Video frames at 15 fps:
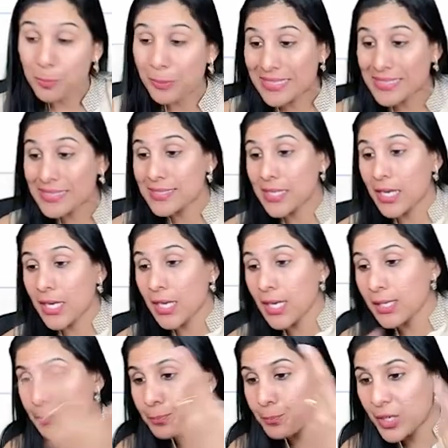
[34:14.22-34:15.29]
Please
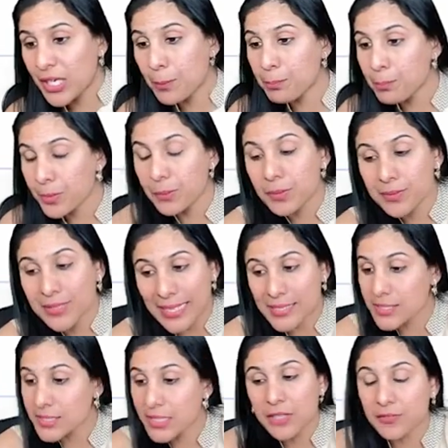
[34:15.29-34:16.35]
uh, keep
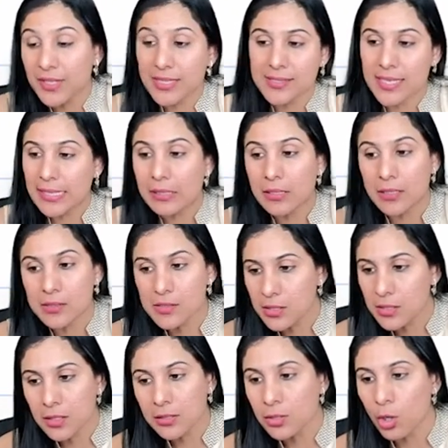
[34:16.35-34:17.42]
texting if there is any
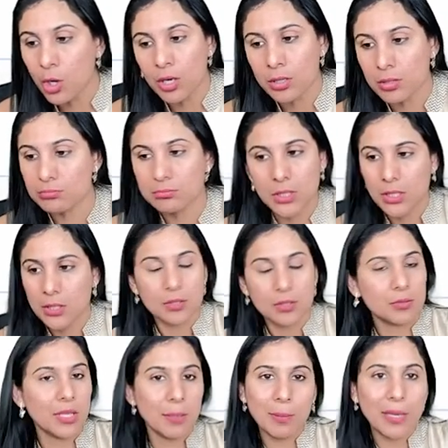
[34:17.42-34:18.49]
concern or
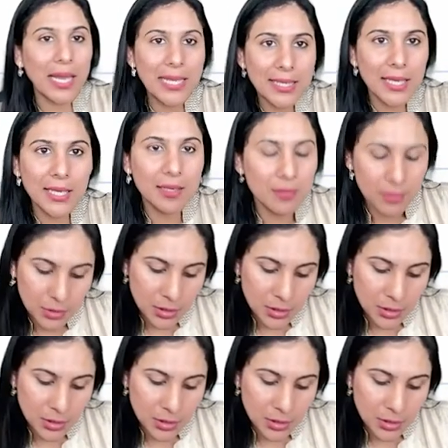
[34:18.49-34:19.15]
keep liking